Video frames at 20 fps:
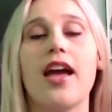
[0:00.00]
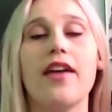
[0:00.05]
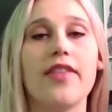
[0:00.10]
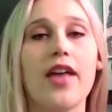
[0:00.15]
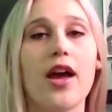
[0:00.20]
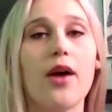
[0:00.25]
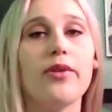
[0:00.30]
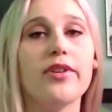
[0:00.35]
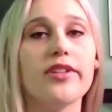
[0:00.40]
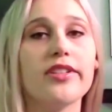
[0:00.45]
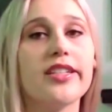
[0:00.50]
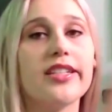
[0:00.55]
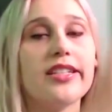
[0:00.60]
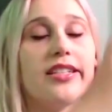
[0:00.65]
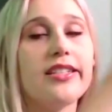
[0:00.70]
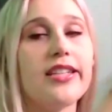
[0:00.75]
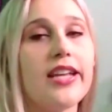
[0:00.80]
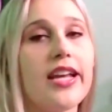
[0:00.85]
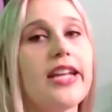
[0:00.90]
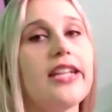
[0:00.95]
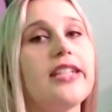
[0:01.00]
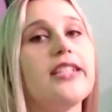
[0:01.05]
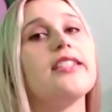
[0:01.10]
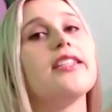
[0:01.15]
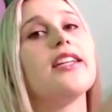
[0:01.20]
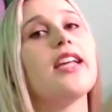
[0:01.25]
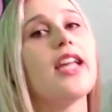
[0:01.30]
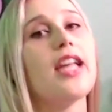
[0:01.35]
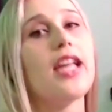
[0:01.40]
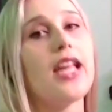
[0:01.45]
and that was
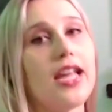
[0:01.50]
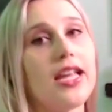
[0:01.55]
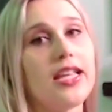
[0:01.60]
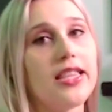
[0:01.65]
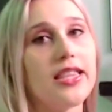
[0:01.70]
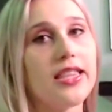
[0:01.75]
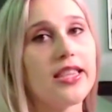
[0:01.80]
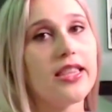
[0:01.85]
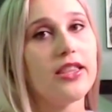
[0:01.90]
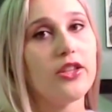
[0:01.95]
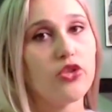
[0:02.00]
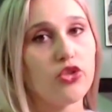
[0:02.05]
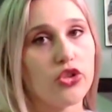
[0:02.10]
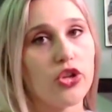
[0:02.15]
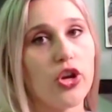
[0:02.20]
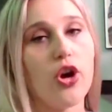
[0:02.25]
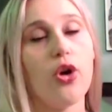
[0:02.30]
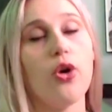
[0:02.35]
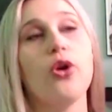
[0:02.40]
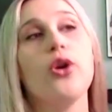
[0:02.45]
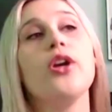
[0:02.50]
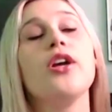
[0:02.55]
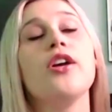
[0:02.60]
contained in the show.